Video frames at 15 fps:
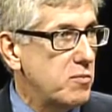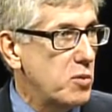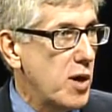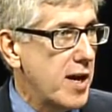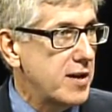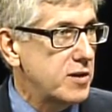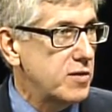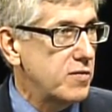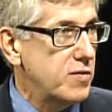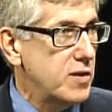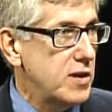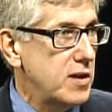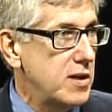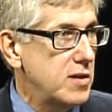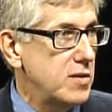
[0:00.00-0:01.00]
brought us over
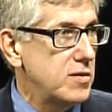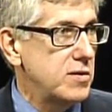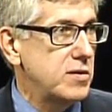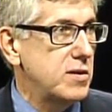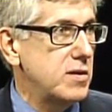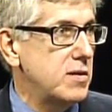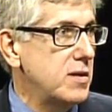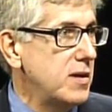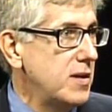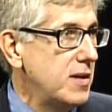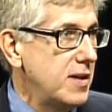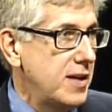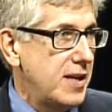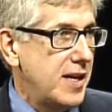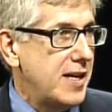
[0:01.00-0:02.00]
the years, the
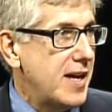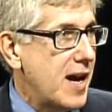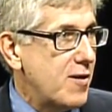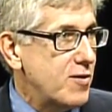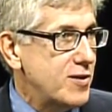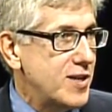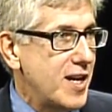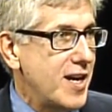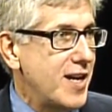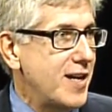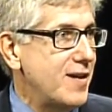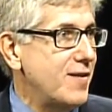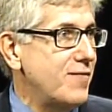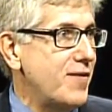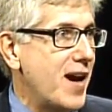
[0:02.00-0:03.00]
eight-hour
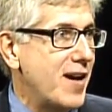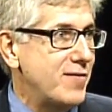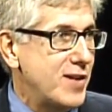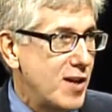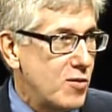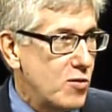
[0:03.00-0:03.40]
day, the five-day